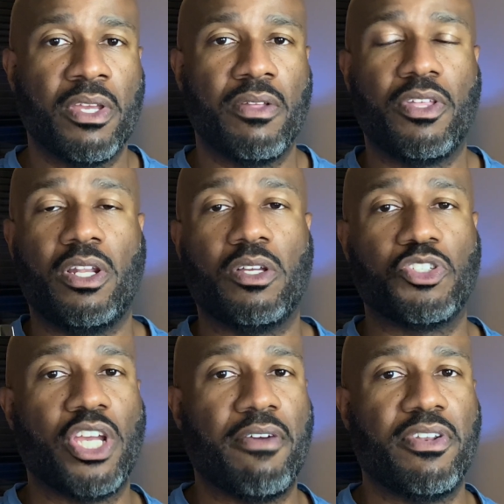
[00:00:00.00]
The
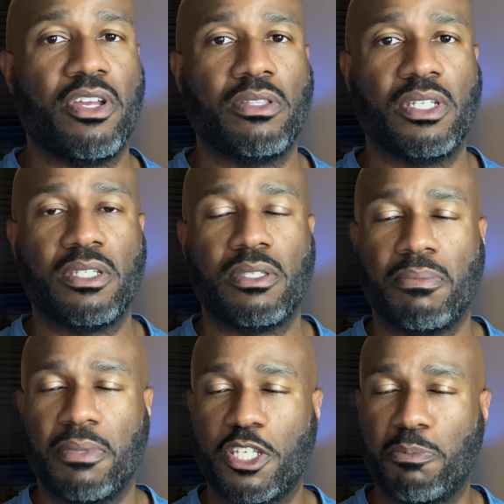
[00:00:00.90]
longevity on this
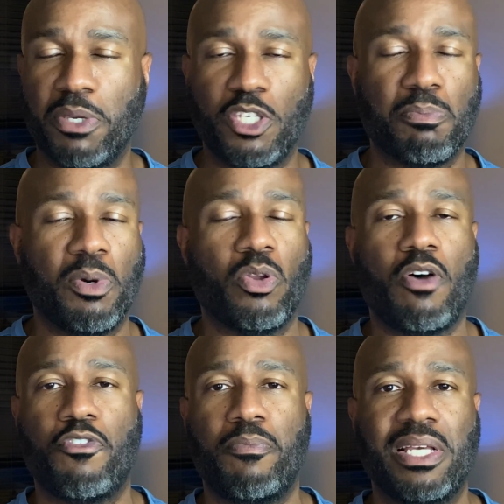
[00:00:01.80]
is beast mode off
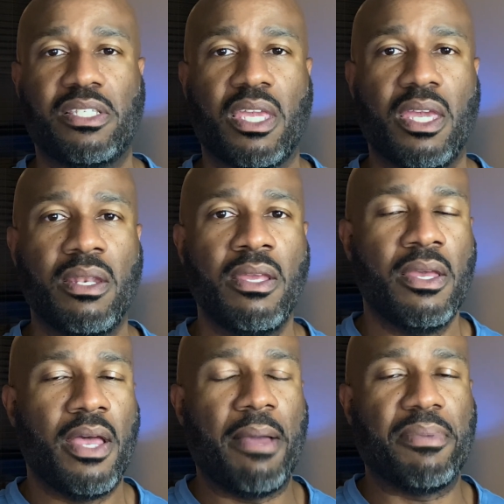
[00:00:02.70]
of my skin.
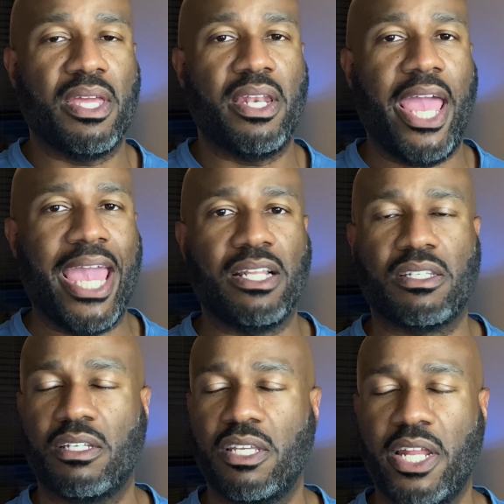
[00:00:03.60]
I'm getting 8 to
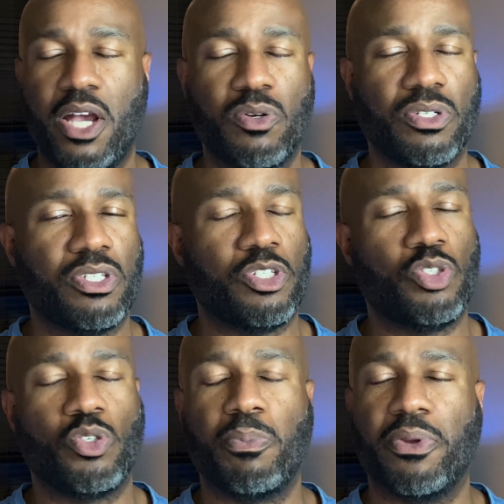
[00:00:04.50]
10 hours,
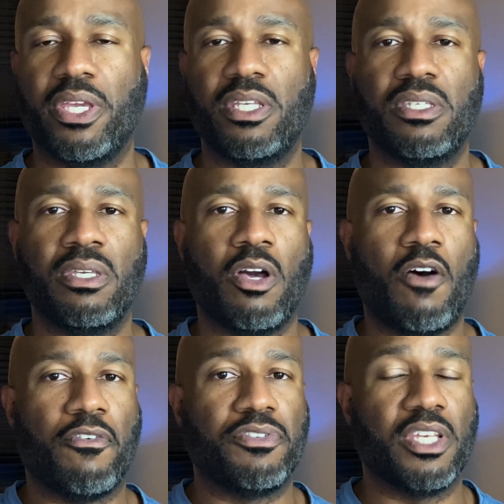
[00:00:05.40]
super easy, off
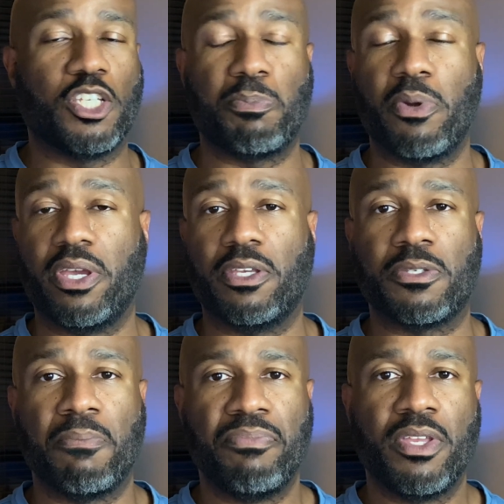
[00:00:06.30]
of 6 sprays.
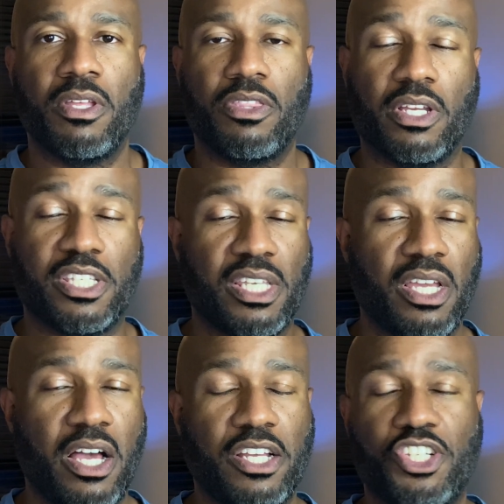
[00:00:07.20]
The
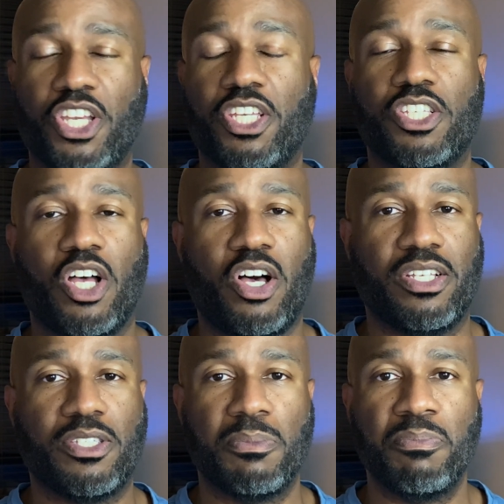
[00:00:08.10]
sillage is
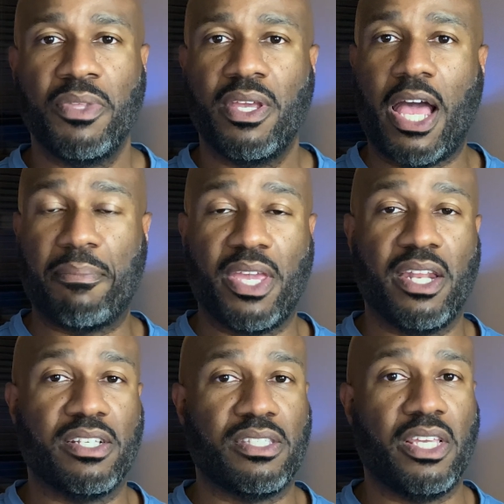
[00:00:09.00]
awesome. I'm getting a
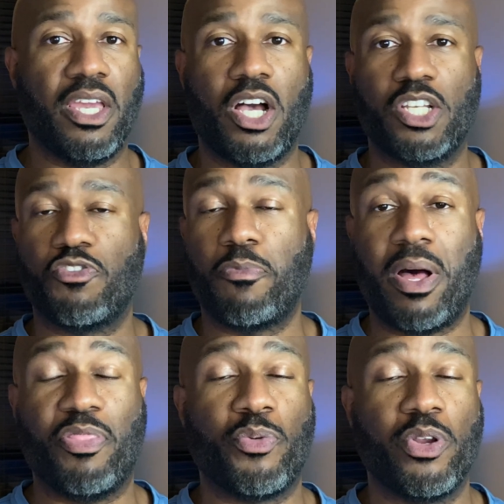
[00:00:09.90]
sillage of
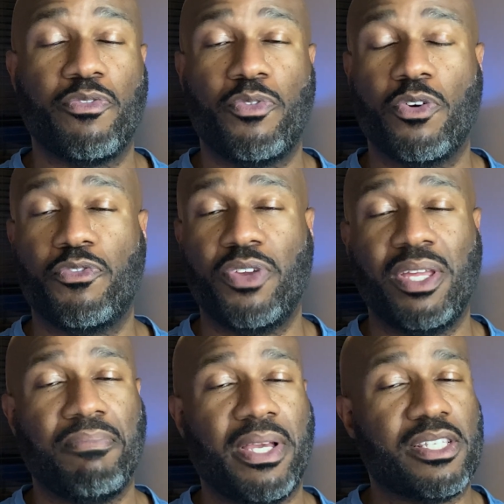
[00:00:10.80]
about 3 to 4
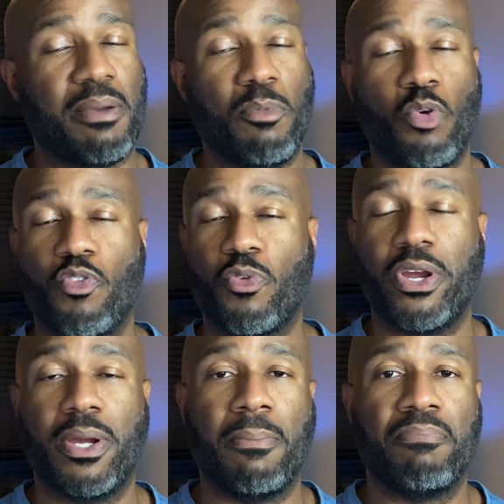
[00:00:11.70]
feet as I move
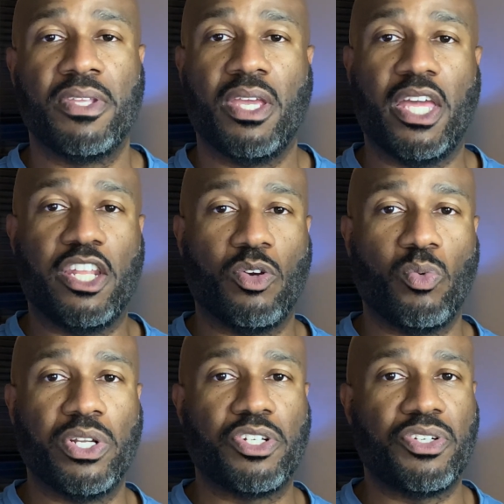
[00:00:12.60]
around. And in the
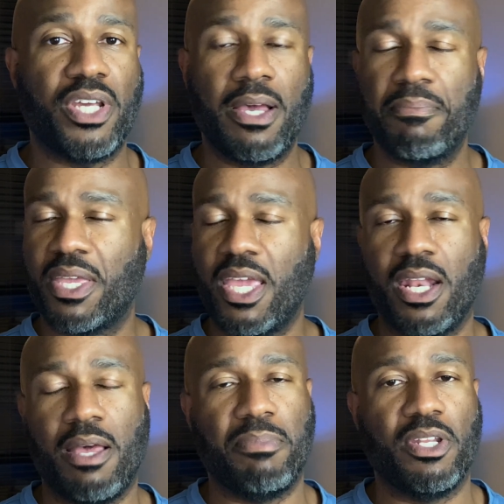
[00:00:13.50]
wintertime,
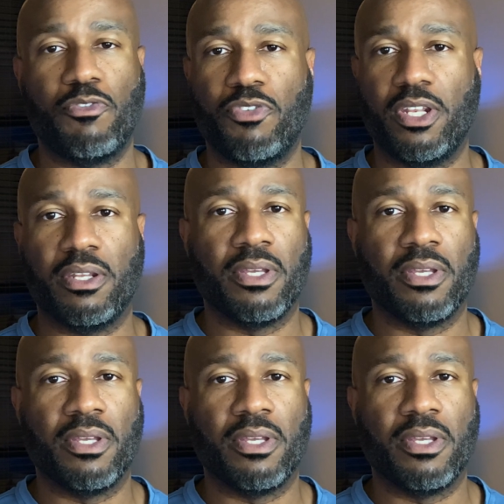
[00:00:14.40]
cannot be defeated.